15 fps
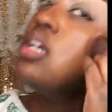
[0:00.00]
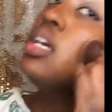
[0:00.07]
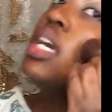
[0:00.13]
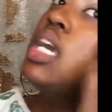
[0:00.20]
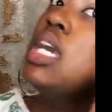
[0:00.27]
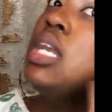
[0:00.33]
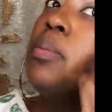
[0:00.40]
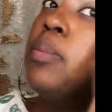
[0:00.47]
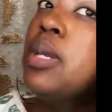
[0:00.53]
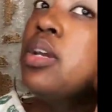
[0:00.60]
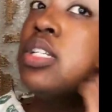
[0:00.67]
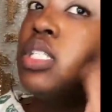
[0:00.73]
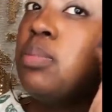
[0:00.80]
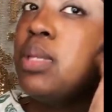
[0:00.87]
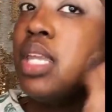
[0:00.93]
It appears
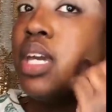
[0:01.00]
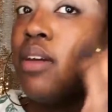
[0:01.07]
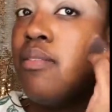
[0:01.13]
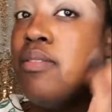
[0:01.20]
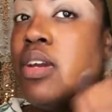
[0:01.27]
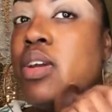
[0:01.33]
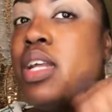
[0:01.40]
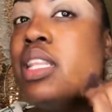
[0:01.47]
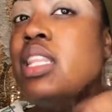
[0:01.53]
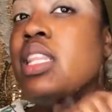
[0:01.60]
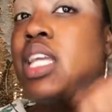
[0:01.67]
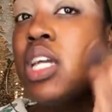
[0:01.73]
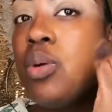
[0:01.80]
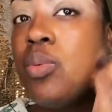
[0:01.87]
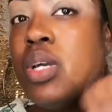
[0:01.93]
to be like a very
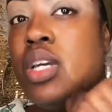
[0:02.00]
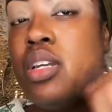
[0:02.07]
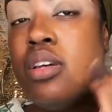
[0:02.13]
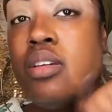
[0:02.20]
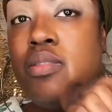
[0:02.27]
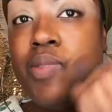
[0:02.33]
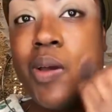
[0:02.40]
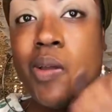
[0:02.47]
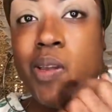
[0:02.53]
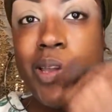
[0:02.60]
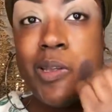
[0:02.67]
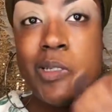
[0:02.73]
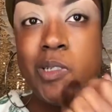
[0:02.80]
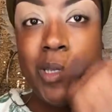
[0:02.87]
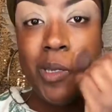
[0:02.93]
liquid
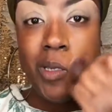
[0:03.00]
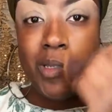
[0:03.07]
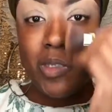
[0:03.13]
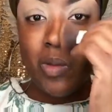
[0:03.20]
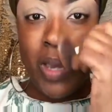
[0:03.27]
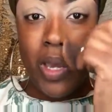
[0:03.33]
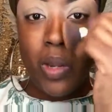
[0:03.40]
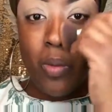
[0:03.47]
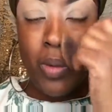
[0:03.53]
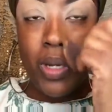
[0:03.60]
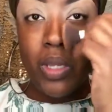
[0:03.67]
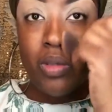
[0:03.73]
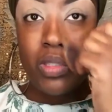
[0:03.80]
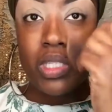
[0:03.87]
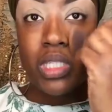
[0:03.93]
foundation, so I don't want to
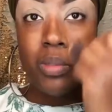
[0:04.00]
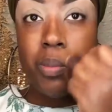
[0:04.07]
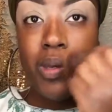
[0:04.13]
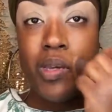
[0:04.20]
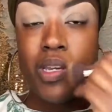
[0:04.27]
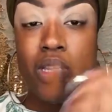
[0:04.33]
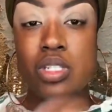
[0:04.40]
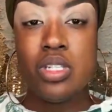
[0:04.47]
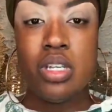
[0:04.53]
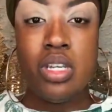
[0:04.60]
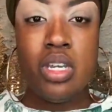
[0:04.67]
use a sponge